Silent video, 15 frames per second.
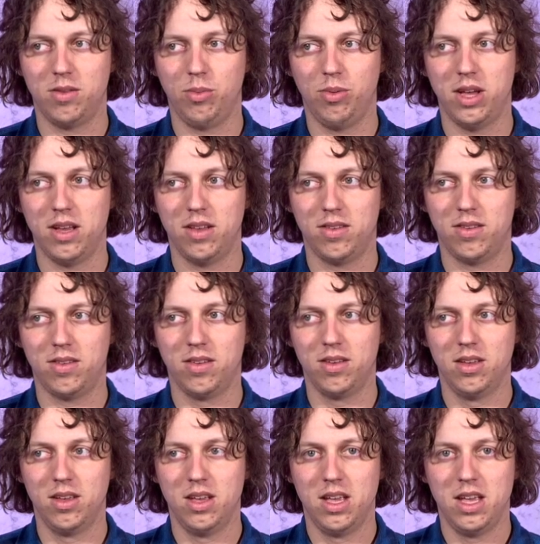place.
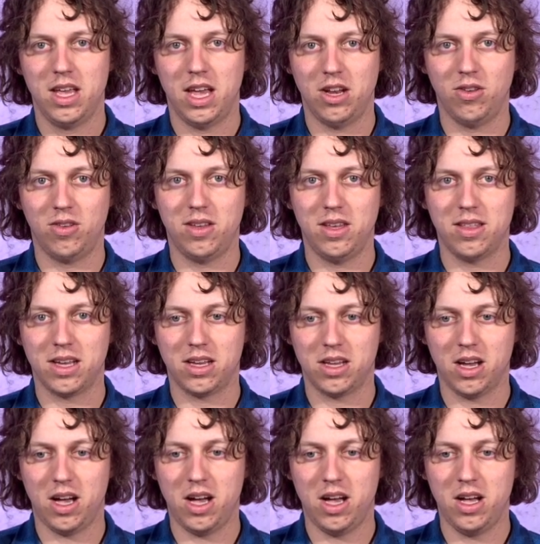And you see that
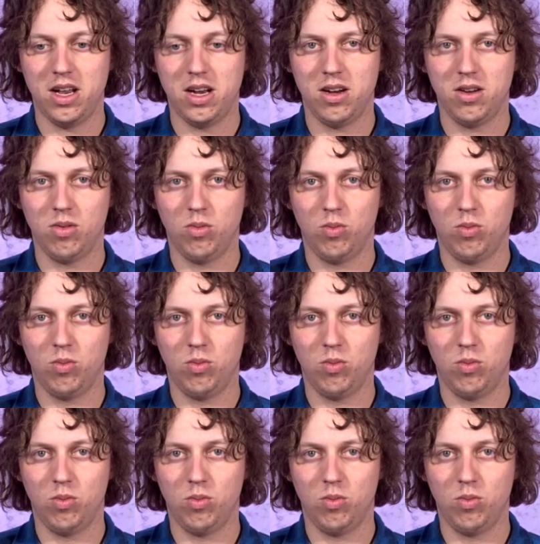God